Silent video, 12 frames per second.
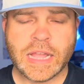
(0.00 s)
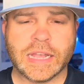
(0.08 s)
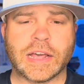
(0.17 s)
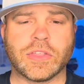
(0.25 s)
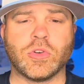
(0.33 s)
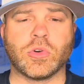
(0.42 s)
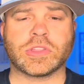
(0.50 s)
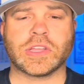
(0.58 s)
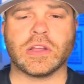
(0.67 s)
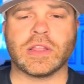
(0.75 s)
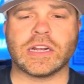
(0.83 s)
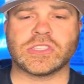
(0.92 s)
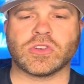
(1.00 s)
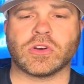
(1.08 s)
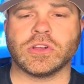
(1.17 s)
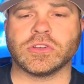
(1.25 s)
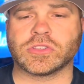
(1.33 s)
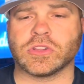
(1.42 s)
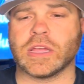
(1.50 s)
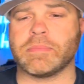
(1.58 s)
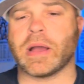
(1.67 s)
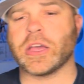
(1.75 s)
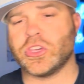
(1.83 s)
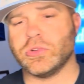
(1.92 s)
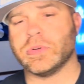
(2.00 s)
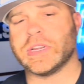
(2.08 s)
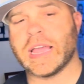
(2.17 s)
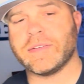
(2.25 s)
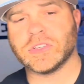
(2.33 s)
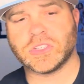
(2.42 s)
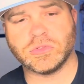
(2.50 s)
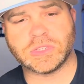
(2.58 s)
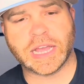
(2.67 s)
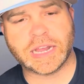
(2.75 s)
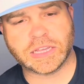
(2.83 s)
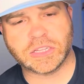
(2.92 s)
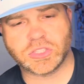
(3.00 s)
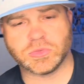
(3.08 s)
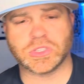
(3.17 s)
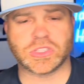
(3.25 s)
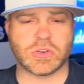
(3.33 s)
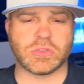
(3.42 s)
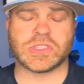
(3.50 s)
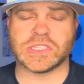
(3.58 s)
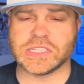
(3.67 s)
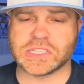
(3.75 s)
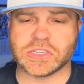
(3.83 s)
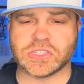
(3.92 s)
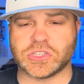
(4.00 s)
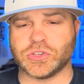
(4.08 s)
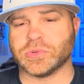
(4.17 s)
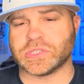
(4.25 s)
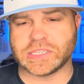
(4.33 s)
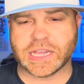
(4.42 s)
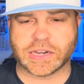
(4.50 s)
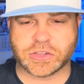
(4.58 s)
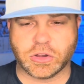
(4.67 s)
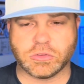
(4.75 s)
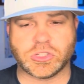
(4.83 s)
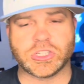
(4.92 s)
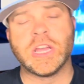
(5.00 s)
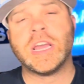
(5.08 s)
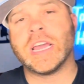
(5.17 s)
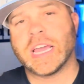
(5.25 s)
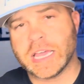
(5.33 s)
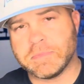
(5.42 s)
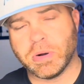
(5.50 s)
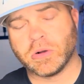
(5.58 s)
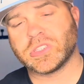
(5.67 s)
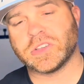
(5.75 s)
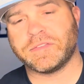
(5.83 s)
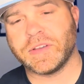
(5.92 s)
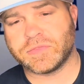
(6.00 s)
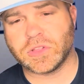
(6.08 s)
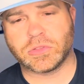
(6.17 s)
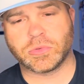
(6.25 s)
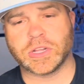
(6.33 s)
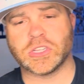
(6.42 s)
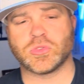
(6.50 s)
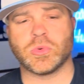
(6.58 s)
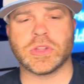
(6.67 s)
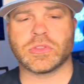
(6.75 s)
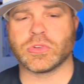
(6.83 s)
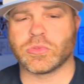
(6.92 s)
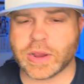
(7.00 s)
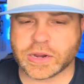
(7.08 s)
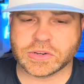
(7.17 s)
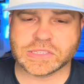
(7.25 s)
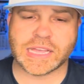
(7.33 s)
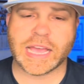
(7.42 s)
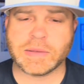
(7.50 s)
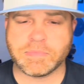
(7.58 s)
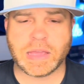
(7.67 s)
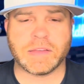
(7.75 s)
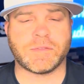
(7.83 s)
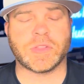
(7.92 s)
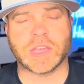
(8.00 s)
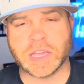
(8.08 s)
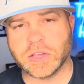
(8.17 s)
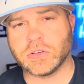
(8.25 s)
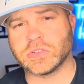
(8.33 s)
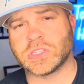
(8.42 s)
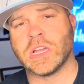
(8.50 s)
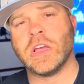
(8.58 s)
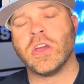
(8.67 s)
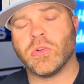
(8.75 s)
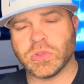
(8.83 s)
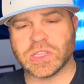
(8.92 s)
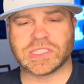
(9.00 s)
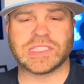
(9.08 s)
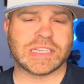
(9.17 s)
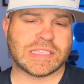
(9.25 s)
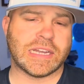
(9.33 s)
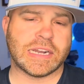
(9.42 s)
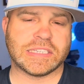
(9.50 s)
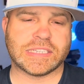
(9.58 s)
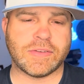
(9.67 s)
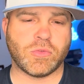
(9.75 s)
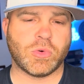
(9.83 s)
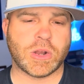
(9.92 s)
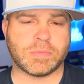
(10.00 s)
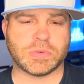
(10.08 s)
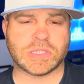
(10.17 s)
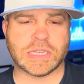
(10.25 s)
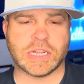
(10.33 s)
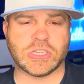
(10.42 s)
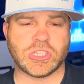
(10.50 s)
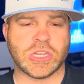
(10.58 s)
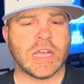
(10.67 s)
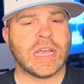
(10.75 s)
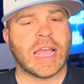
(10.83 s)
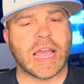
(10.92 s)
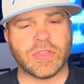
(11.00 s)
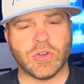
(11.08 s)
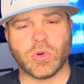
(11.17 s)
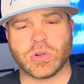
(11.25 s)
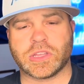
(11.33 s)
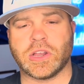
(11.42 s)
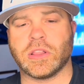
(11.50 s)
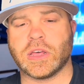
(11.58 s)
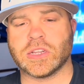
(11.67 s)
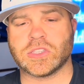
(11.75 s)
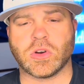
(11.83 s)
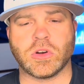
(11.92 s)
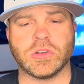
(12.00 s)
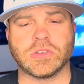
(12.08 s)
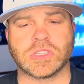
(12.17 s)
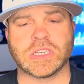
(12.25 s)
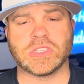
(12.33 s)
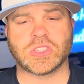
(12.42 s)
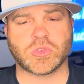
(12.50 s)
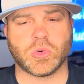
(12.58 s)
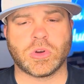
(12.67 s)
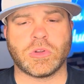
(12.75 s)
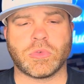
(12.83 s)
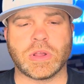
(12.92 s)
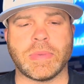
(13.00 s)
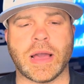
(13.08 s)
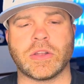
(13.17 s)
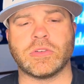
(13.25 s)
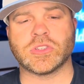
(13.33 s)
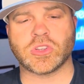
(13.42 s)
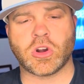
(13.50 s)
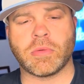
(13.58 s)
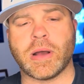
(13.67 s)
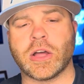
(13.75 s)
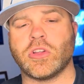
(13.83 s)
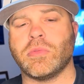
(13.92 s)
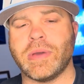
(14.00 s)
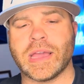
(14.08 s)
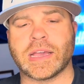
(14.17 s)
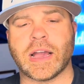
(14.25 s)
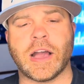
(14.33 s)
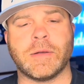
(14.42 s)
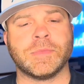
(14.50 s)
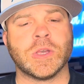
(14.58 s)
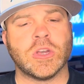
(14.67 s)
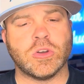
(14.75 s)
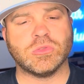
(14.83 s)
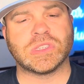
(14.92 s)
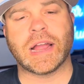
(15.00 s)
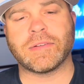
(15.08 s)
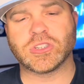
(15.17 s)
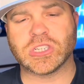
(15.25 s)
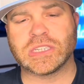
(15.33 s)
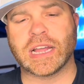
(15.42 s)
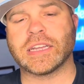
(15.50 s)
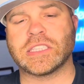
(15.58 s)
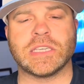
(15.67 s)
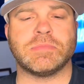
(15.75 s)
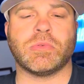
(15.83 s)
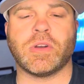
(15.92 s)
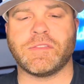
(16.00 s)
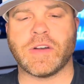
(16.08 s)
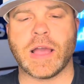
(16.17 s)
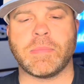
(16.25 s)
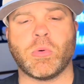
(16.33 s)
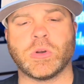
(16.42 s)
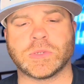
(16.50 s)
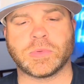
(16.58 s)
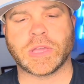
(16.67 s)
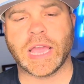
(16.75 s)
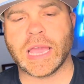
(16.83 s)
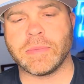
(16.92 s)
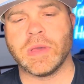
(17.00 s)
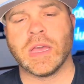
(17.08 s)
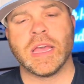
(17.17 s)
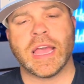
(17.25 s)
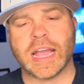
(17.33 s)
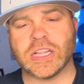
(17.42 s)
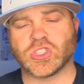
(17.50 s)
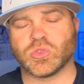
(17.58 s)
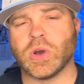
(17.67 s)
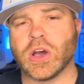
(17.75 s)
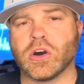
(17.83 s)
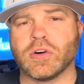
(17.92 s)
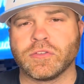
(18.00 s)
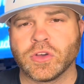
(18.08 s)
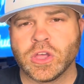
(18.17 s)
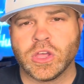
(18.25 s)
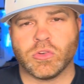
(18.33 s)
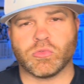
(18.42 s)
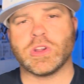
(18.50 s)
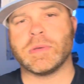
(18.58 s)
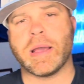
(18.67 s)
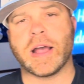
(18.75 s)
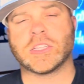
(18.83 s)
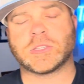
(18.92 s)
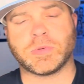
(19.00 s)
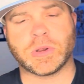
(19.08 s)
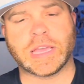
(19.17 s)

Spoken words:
Now, the North Carolina Tar Heels are led by Hubert Davis, who's heading into his third season as the UNC head coach. He boasts a 53-23 record as the head man for the Heels with a 697 winner percentage. And the North Carolina Tar Heels leading scorer and rebounder is Armando Bacot, who's averaging 19.5 points per game and 12 rebounds per